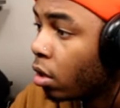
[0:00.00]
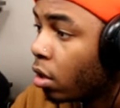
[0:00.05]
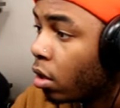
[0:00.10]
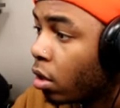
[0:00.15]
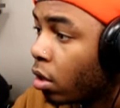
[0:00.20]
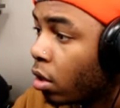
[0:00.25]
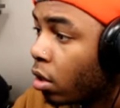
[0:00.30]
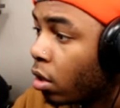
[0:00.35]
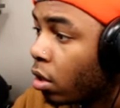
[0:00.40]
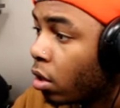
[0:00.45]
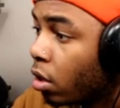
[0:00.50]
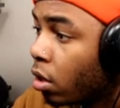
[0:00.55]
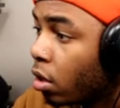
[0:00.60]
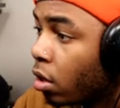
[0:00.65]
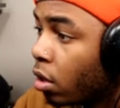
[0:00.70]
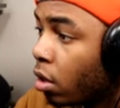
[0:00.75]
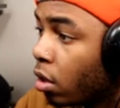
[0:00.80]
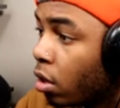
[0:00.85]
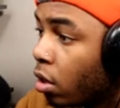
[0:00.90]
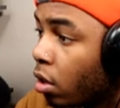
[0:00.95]

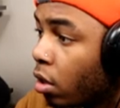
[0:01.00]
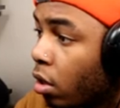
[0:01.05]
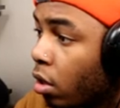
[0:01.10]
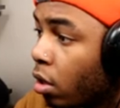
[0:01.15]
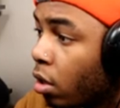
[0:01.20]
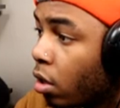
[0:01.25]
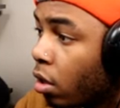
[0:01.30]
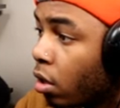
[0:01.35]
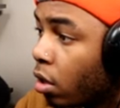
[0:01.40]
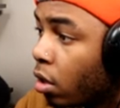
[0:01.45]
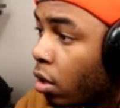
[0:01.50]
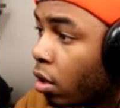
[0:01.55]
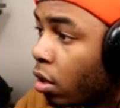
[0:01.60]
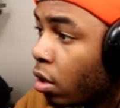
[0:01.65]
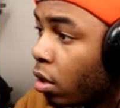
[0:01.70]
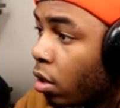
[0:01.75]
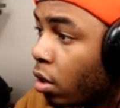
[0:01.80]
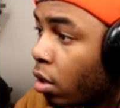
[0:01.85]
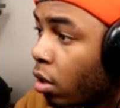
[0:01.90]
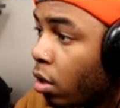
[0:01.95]

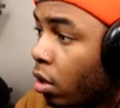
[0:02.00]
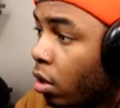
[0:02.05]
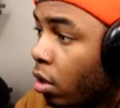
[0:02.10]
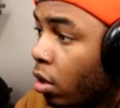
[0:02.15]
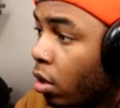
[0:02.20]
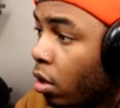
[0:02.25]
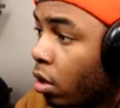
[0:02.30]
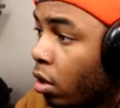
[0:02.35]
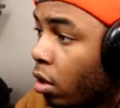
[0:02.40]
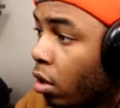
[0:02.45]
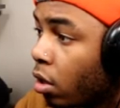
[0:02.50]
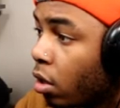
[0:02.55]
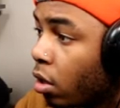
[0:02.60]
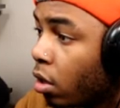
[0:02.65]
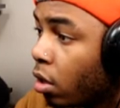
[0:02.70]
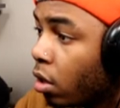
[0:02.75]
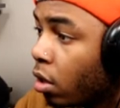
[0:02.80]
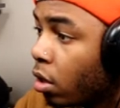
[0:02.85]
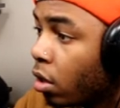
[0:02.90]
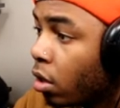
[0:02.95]

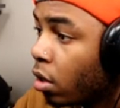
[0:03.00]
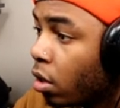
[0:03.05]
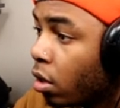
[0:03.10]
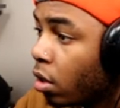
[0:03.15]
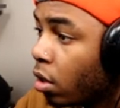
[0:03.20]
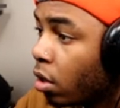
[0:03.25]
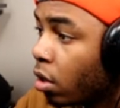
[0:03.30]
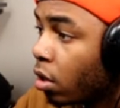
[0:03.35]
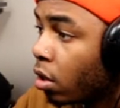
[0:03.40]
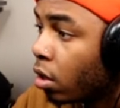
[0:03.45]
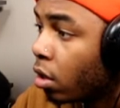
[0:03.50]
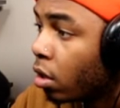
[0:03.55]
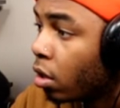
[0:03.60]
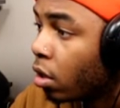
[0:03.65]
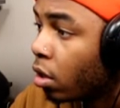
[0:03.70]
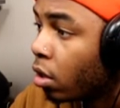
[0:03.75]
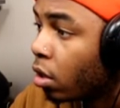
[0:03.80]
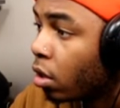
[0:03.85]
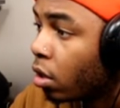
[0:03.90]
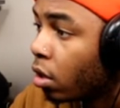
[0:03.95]

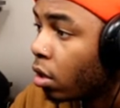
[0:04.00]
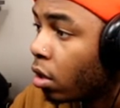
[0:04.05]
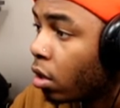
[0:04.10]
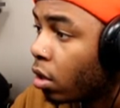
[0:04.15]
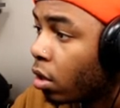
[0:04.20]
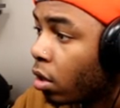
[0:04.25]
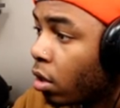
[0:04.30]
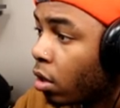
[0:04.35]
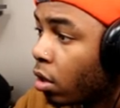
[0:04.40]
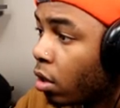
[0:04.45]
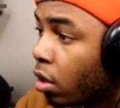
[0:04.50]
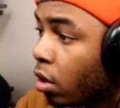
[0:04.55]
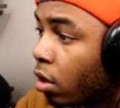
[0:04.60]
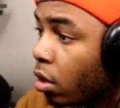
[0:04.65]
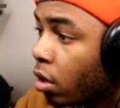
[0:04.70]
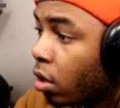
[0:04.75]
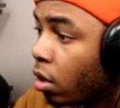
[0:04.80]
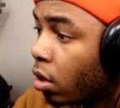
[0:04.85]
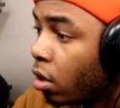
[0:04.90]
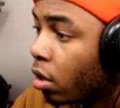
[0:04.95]

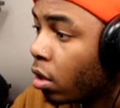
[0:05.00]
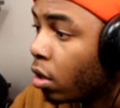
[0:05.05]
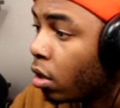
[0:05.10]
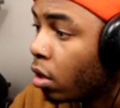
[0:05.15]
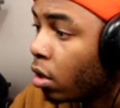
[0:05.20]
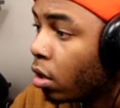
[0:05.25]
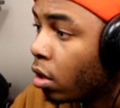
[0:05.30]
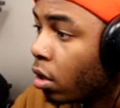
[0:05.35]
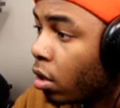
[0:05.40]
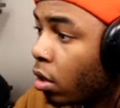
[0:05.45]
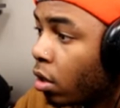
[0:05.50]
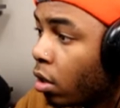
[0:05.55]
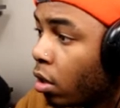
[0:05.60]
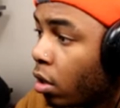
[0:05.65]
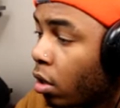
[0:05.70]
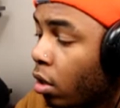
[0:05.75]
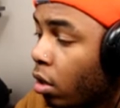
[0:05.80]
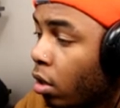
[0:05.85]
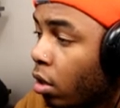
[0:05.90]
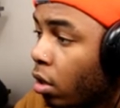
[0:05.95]

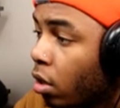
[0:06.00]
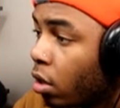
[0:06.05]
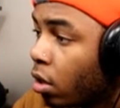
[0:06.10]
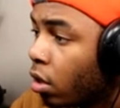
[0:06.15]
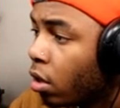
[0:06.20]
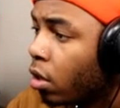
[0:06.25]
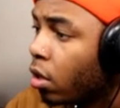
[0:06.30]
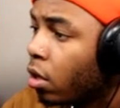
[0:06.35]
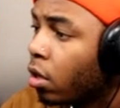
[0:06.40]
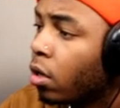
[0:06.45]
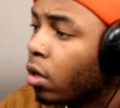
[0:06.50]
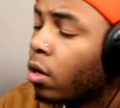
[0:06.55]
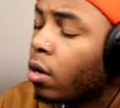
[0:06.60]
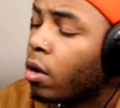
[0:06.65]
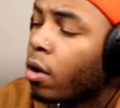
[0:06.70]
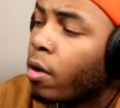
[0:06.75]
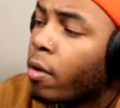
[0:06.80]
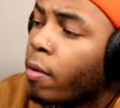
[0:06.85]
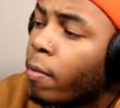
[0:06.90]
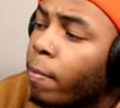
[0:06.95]

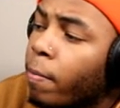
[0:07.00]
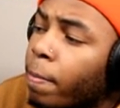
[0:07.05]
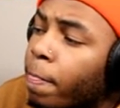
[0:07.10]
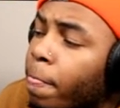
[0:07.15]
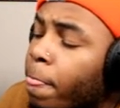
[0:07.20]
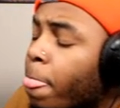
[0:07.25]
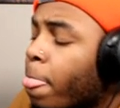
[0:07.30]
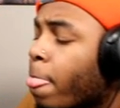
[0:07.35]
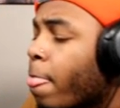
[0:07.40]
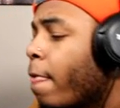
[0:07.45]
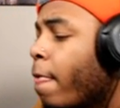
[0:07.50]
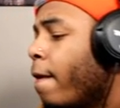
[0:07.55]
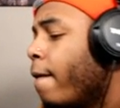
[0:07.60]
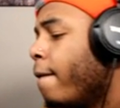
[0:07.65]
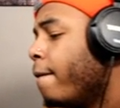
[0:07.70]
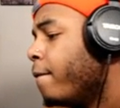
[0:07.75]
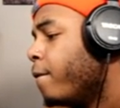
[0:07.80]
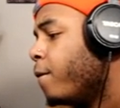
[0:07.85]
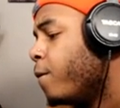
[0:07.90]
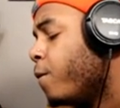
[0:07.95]
(not speaking)